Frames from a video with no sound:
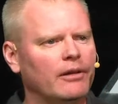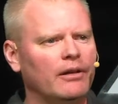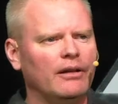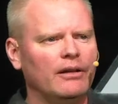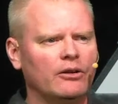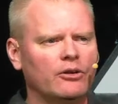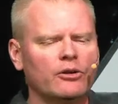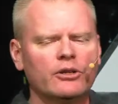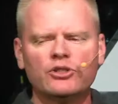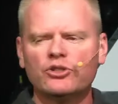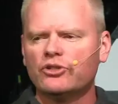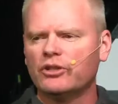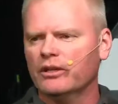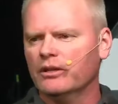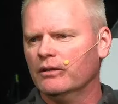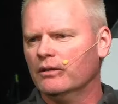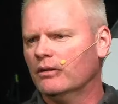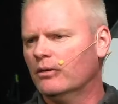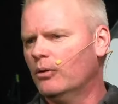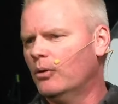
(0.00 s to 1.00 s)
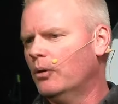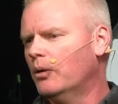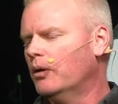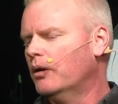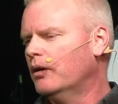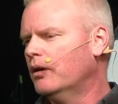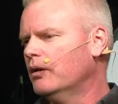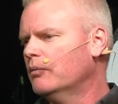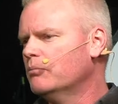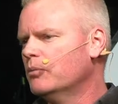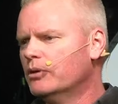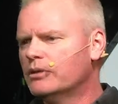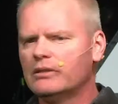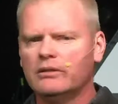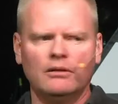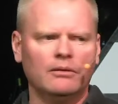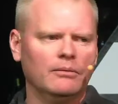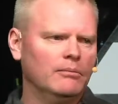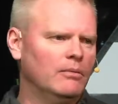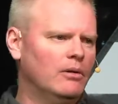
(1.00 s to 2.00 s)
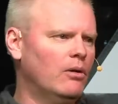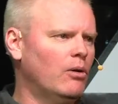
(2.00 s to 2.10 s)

a Christian or a Muslim